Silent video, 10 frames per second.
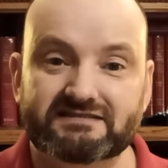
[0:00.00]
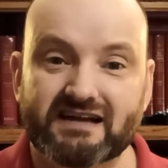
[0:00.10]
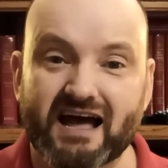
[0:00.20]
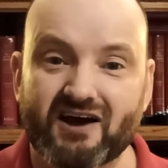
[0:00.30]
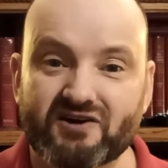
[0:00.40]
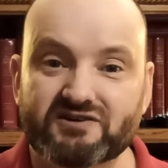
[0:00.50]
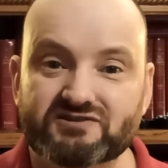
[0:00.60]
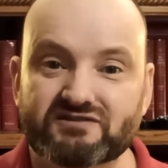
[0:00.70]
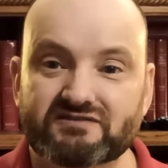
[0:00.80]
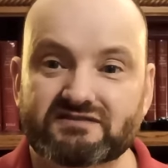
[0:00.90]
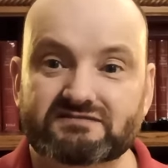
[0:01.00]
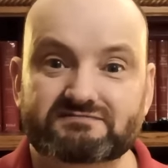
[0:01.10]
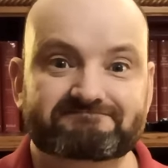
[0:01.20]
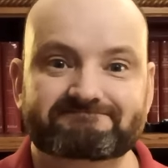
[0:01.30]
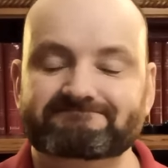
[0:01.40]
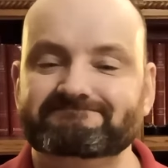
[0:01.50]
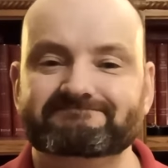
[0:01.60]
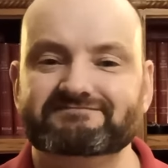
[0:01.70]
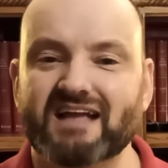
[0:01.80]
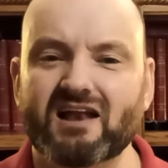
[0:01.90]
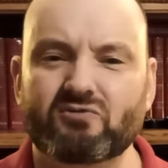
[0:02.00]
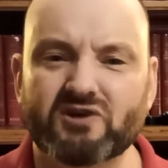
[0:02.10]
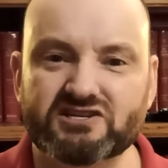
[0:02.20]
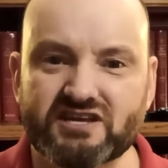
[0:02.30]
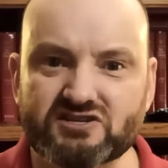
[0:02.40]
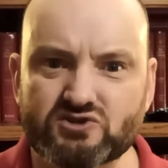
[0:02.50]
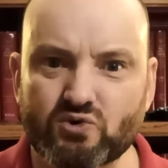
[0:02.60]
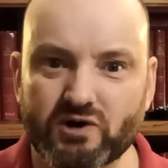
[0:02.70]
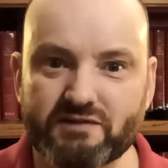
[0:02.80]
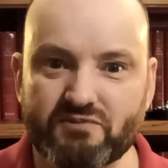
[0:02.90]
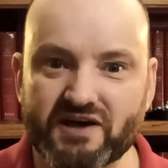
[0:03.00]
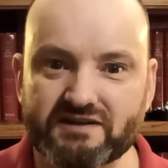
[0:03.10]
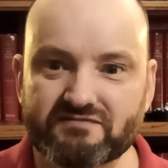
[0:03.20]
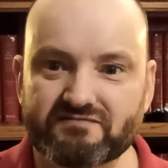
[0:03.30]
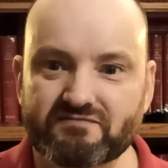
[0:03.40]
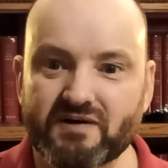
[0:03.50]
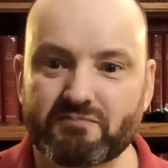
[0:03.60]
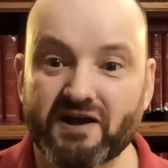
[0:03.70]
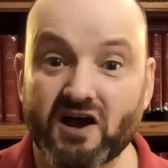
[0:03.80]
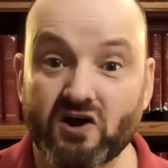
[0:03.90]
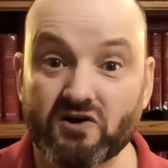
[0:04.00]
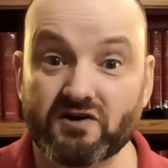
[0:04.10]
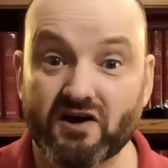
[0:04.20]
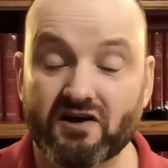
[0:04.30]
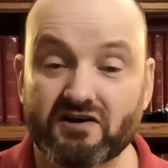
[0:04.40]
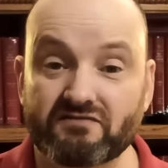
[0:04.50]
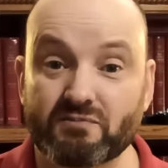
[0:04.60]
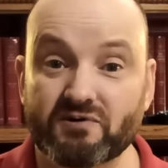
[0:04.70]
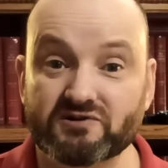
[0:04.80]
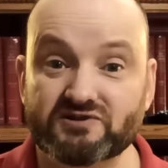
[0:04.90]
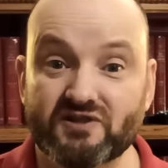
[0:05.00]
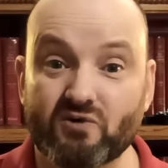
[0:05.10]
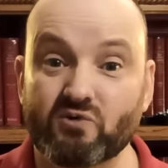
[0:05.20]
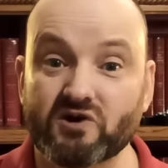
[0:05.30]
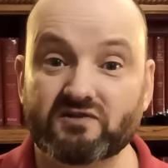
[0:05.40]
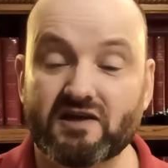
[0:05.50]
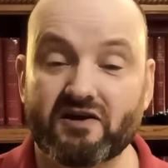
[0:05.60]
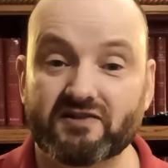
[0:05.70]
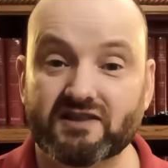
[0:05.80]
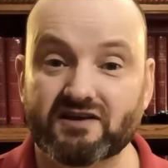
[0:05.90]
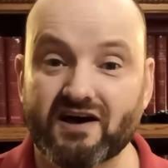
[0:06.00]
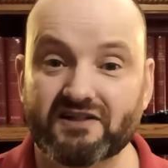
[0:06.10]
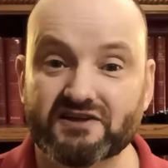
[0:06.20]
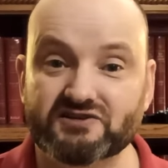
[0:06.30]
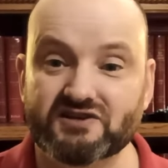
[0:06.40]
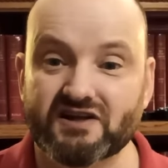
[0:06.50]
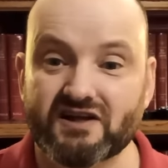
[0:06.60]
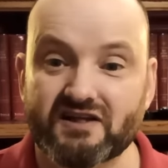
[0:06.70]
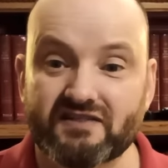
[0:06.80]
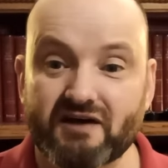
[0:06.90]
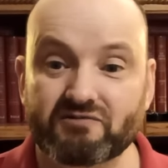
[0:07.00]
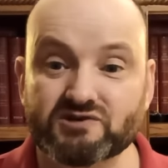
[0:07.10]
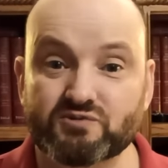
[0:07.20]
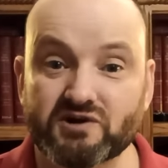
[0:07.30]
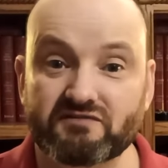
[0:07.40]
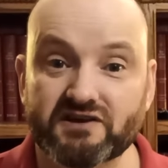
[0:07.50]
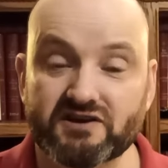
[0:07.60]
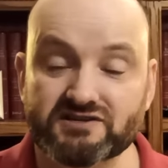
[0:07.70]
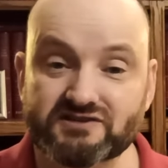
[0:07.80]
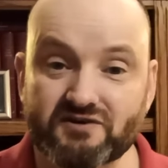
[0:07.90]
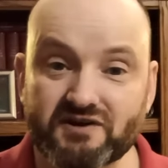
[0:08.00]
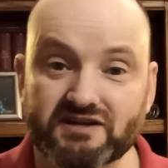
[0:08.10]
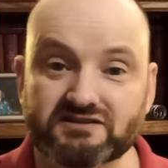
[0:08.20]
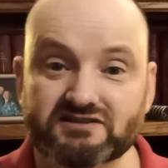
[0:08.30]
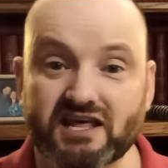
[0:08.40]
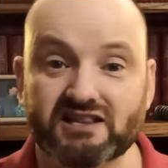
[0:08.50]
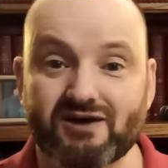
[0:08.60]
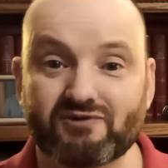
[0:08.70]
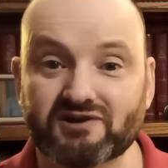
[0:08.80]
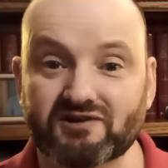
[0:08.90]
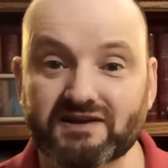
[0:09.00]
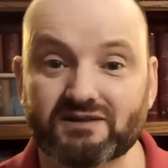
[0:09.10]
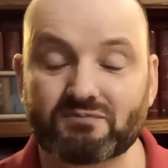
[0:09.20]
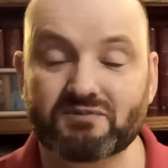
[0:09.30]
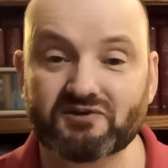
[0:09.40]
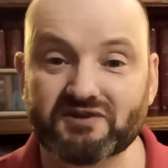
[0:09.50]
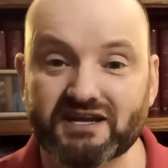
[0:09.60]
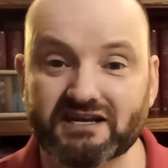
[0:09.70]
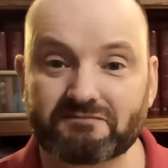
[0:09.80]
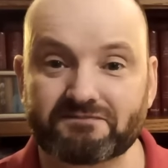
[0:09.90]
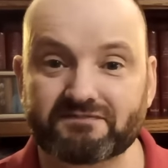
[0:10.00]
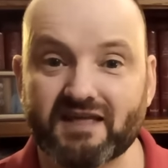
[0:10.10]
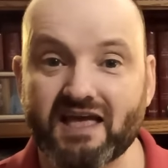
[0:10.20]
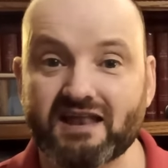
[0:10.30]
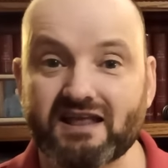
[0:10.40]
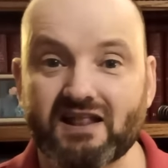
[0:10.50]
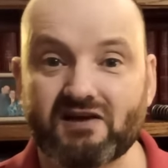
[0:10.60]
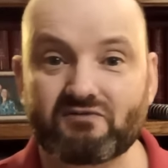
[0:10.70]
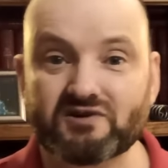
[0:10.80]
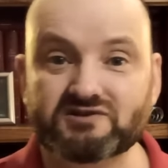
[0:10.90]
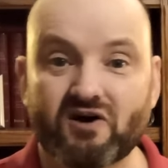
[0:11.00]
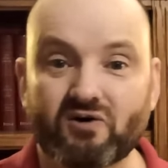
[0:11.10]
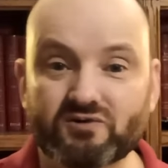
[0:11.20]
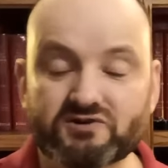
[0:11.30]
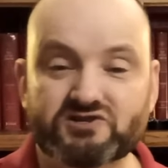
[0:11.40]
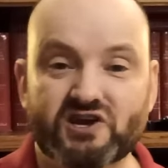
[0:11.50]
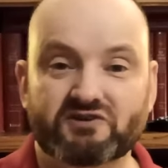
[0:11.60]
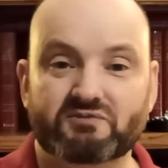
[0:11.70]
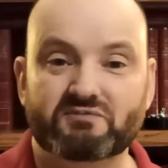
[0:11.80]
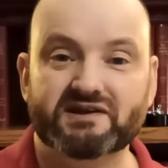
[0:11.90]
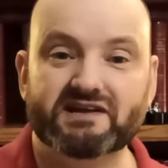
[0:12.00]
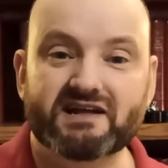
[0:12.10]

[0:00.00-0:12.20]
I heard I don't want to say a story, but I heard of a person that worked there at the college that was one of the custodians that would clean the building. And it was an older gentleman.